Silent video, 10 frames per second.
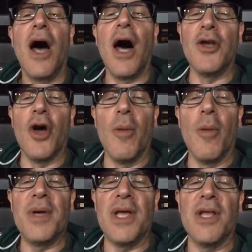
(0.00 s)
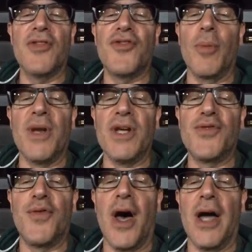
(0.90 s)
I know, Pete, it's, but it's
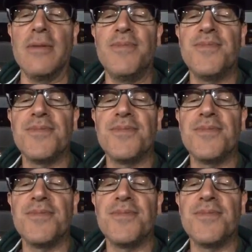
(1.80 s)
fine.